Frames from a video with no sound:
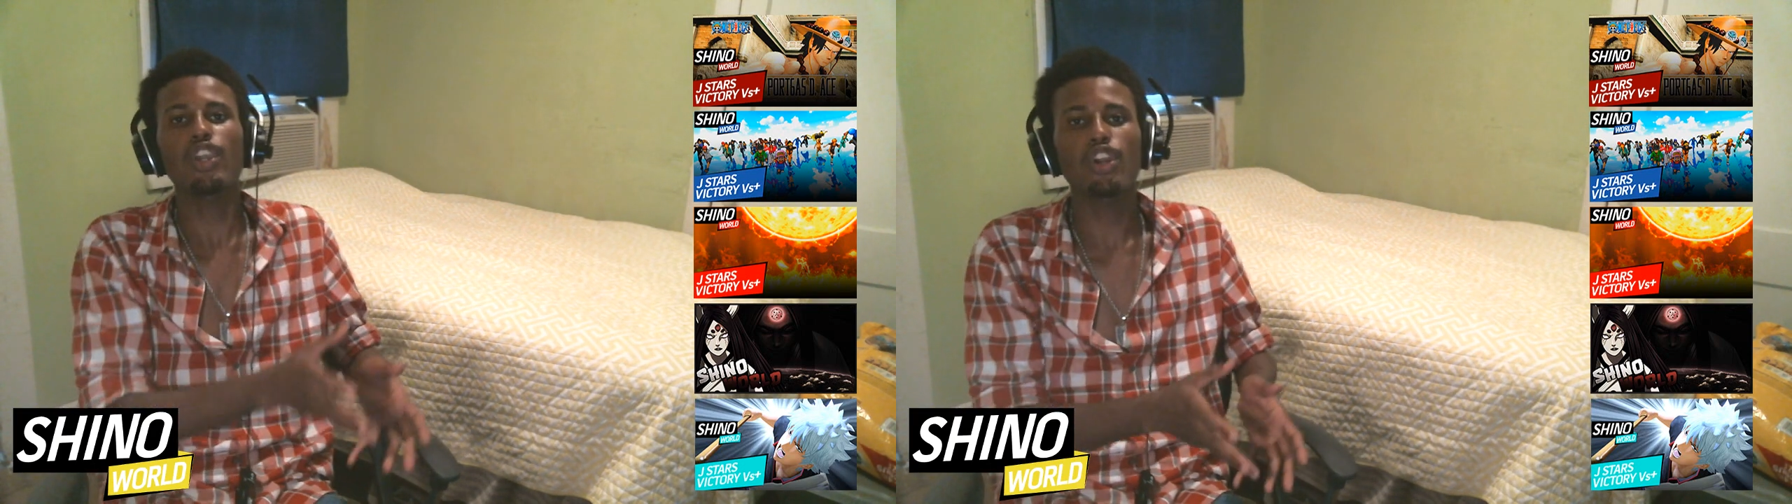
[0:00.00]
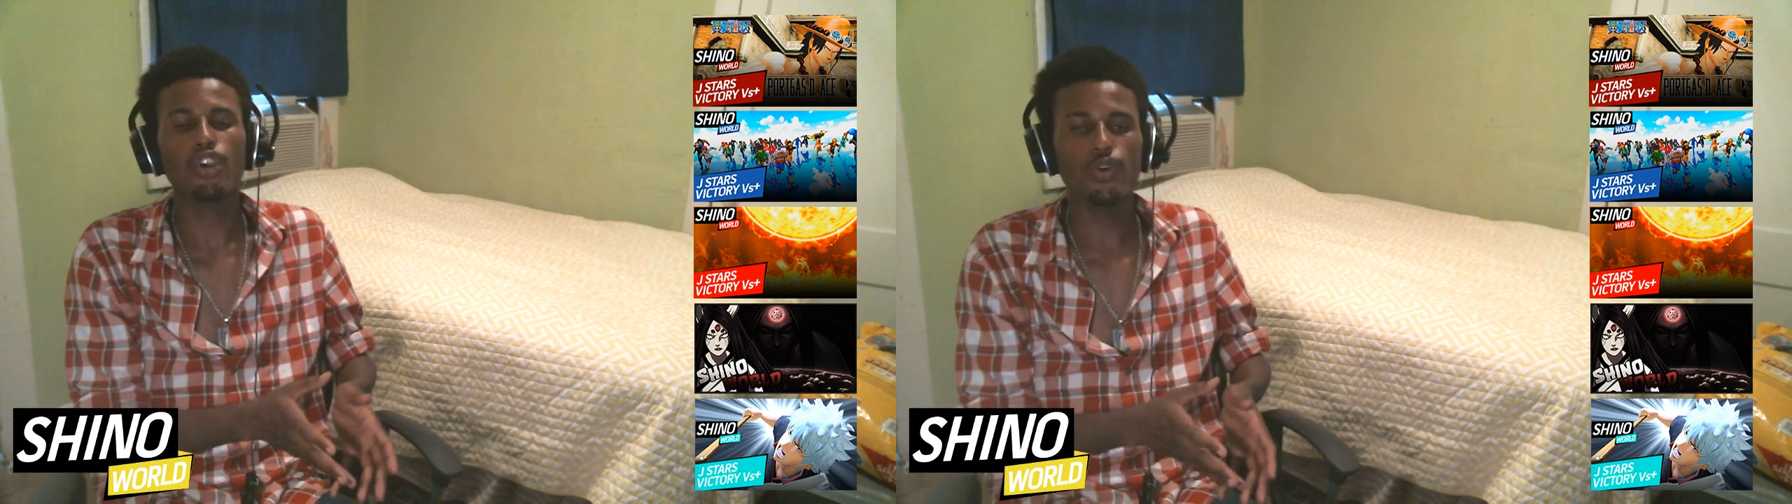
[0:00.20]

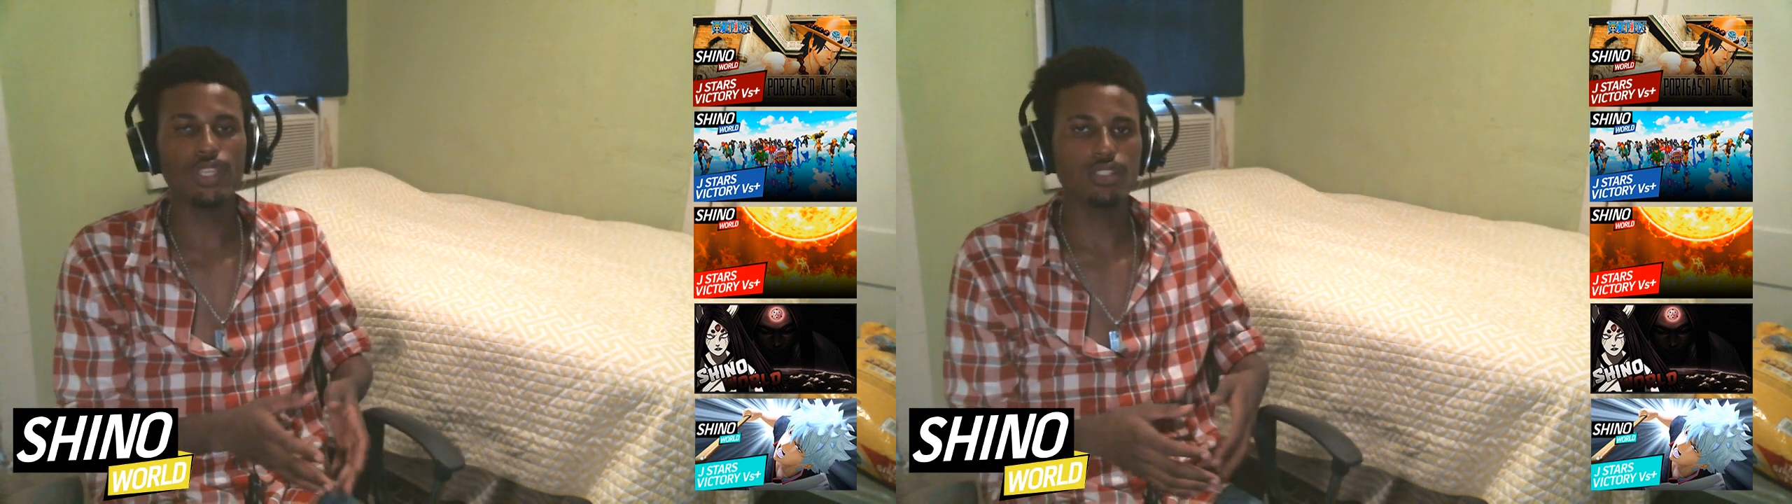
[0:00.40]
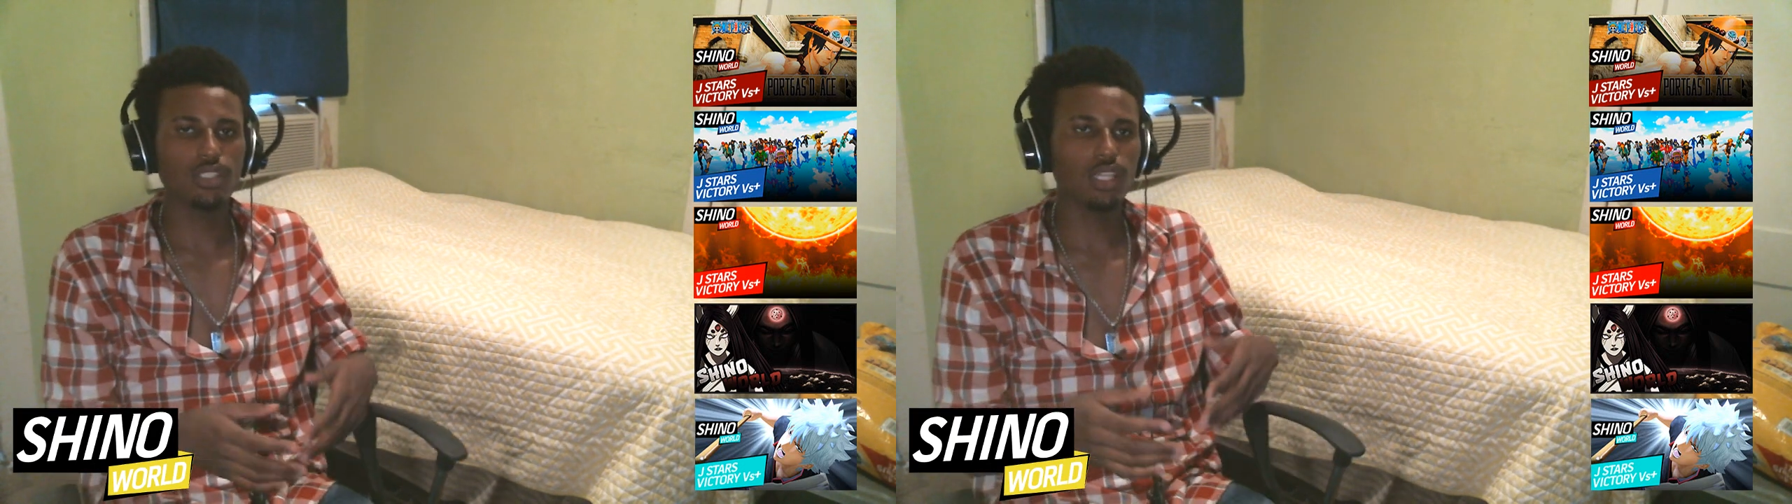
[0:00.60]
we're gonna go
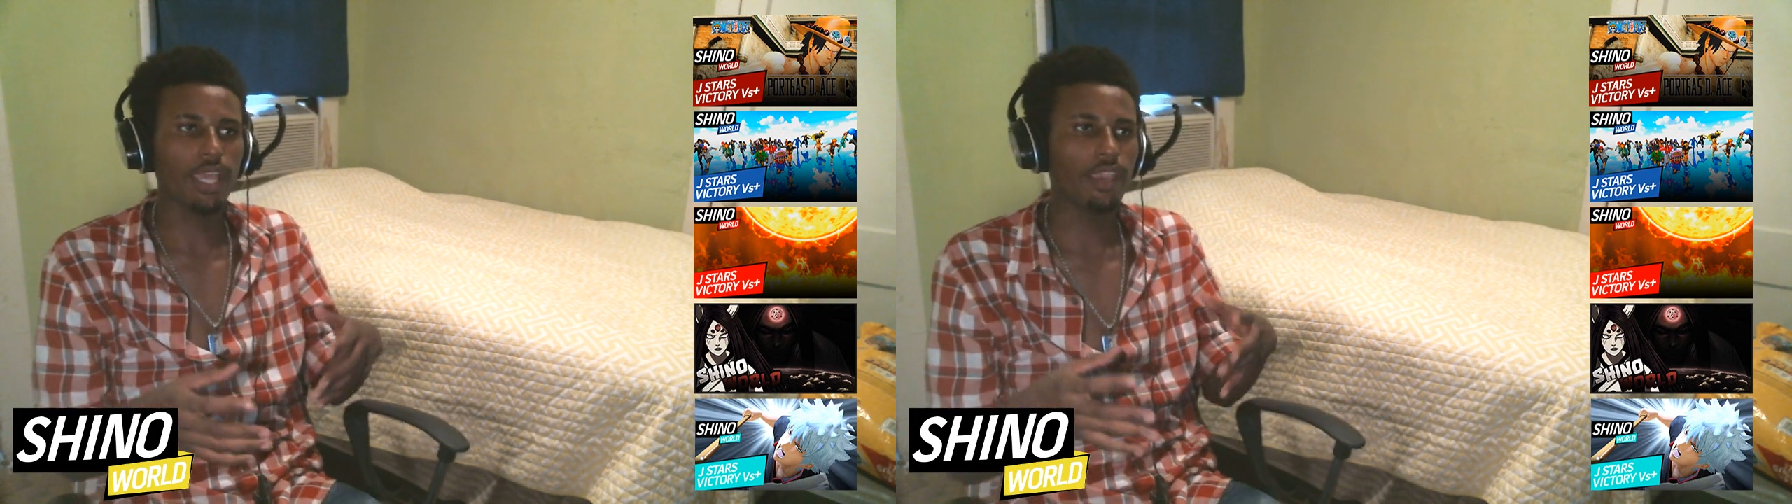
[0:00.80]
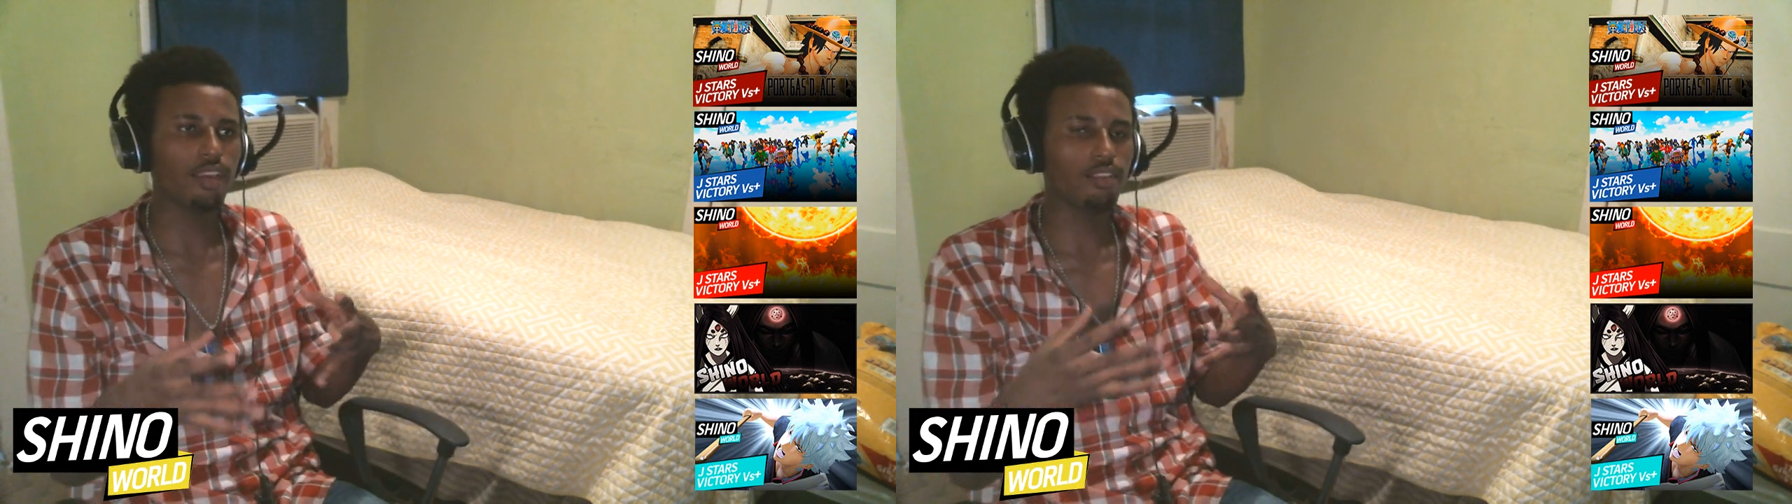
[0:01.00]
into
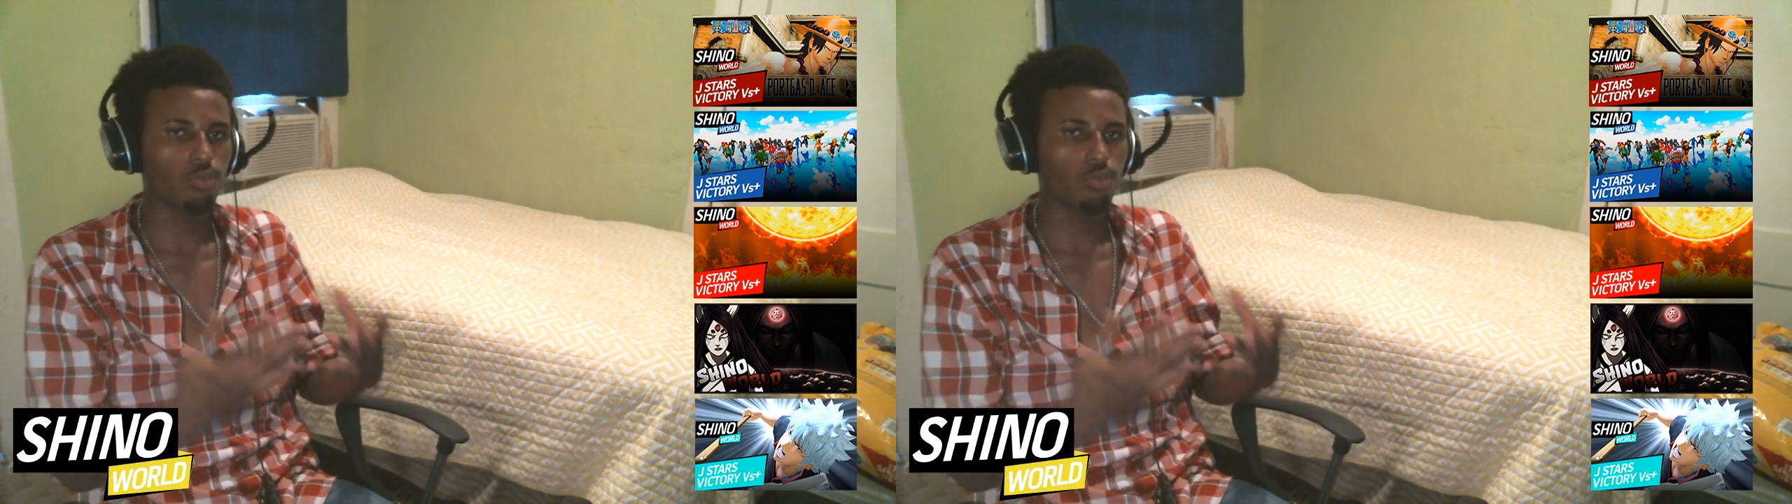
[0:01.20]
like